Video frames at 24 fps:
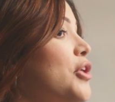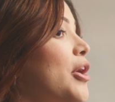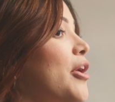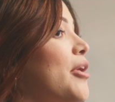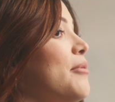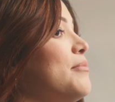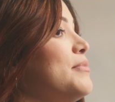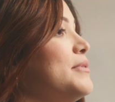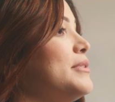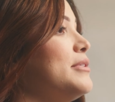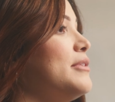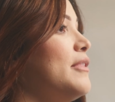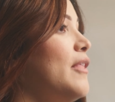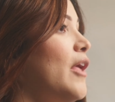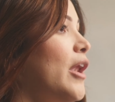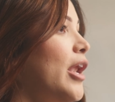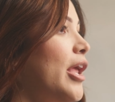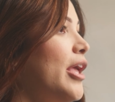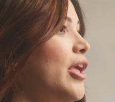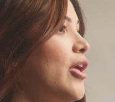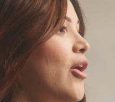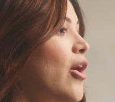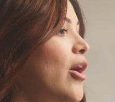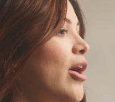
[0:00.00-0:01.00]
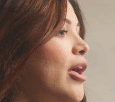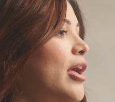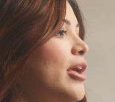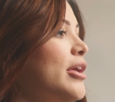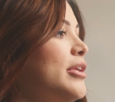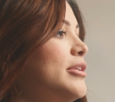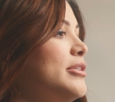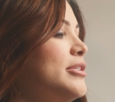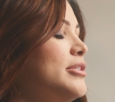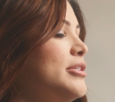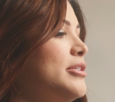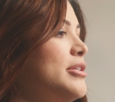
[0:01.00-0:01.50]
jobs that I
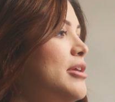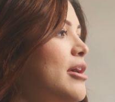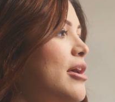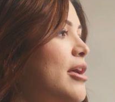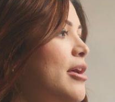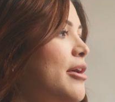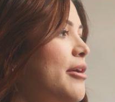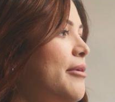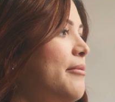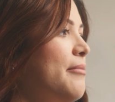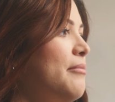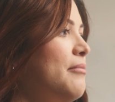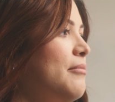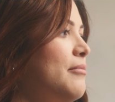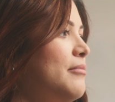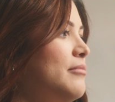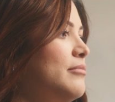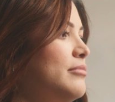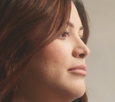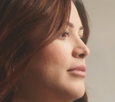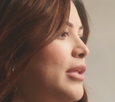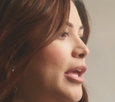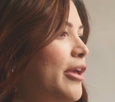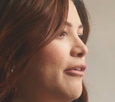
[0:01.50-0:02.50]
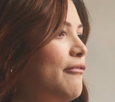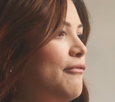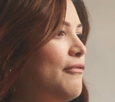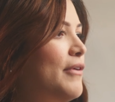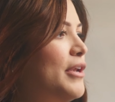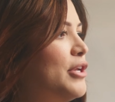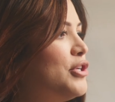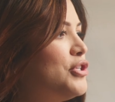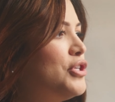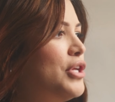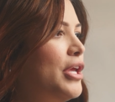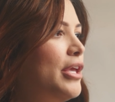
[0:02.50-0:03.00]
got, um, like
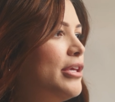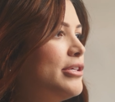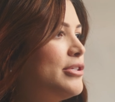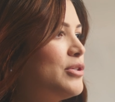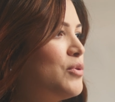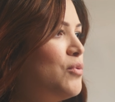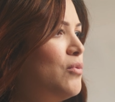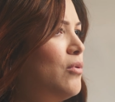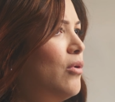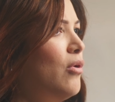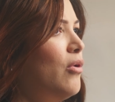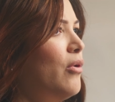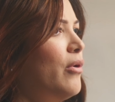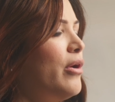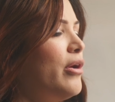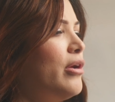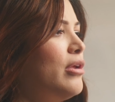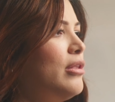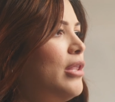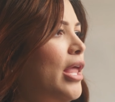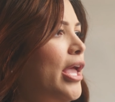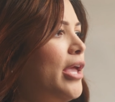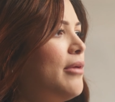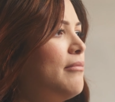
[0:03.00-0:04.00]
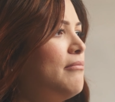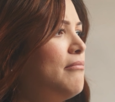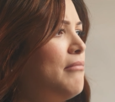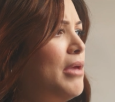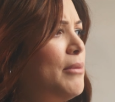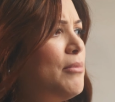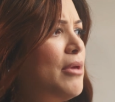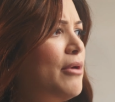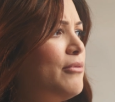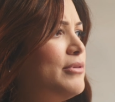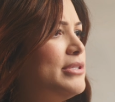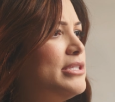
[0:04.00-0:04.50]
finishing school or like
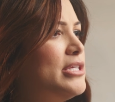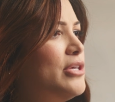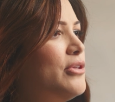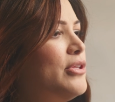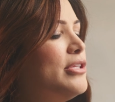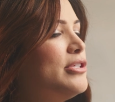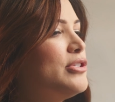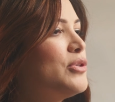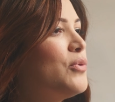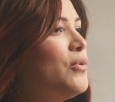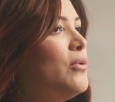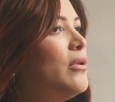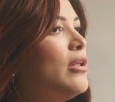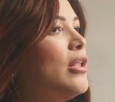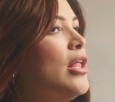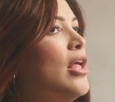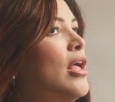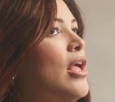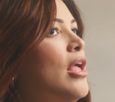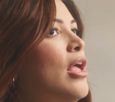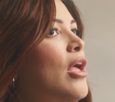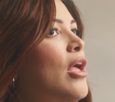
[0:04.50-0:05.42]
maybe I was still in school,